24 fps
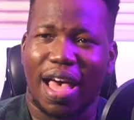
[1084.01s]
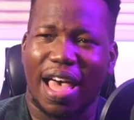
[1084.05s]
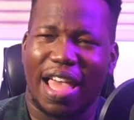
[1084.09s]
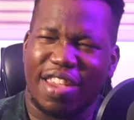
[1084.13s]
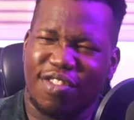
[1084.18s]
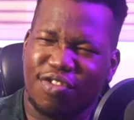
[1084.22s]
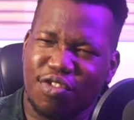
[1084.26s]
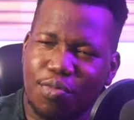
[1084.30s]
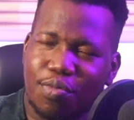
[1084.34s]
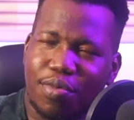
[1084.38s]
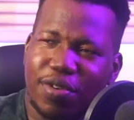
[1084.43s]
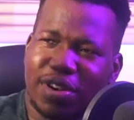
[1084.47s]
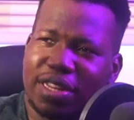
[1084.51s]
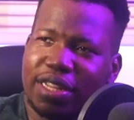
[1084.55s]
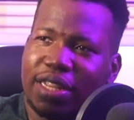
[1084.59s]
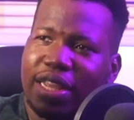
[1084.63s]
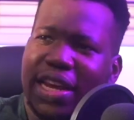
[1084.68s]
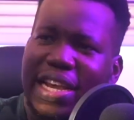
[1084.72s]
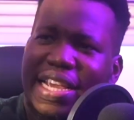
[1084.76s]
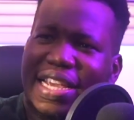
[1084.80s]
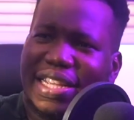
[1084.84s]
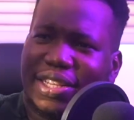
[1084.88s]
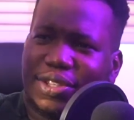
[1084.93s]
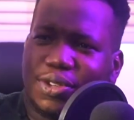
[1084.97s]
Everybody
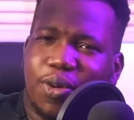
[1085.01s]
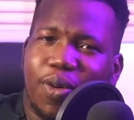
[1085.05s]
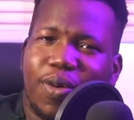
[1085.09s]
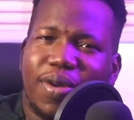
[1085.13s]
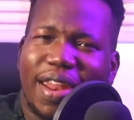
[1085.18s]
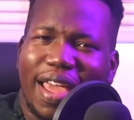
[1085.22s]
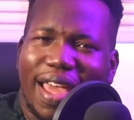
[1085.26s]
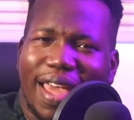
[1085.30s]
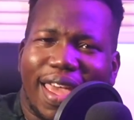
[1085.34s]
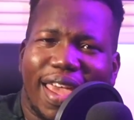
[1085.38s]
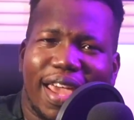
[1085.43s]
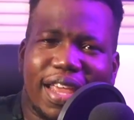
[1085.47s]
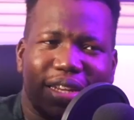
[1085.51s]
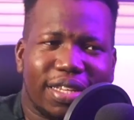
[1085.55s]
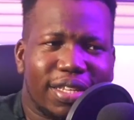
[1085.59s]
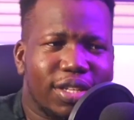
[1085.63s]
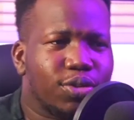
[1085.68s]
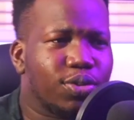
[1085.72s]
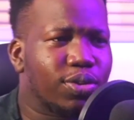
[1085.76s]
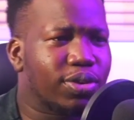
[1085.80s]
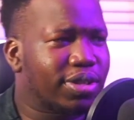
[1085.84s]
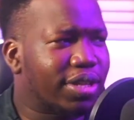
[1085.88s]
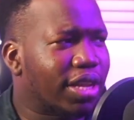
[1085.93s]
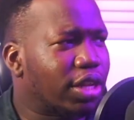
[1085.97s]
is going ahead.
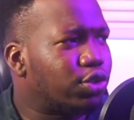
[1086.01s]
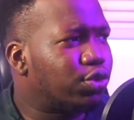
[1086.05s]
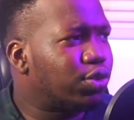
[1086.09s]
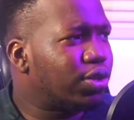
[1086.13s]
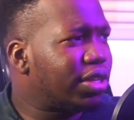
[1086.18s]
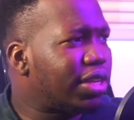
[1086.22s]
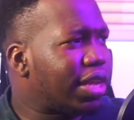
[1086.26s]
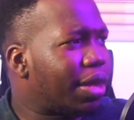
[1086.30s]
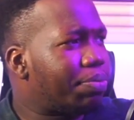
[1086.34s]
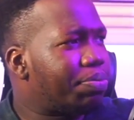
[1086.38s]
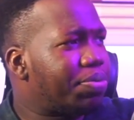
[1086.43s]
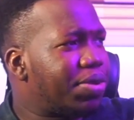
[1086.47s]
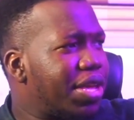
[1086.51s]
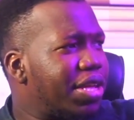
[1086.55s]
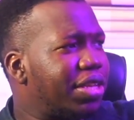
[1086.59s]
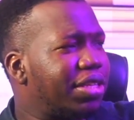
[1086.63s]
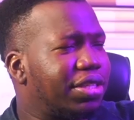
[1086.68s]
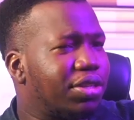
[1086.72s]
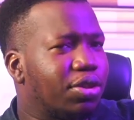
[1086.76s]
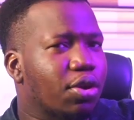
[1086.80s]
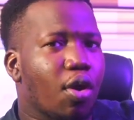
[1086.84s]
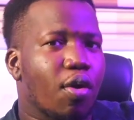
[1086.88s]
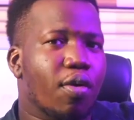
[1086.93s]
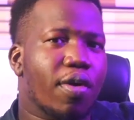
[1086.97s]
This one's, they're doing their
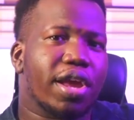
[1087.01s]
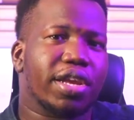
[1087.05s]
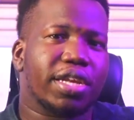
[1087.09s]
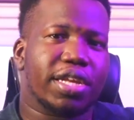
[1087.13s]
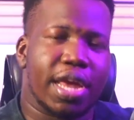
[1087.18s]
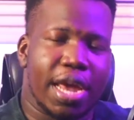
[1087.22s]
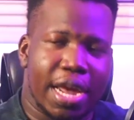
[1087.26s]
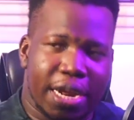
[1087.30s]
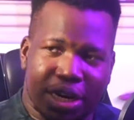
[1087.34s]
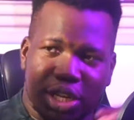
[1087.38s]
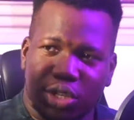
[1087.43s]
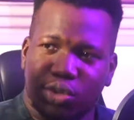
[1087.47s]
PhD already.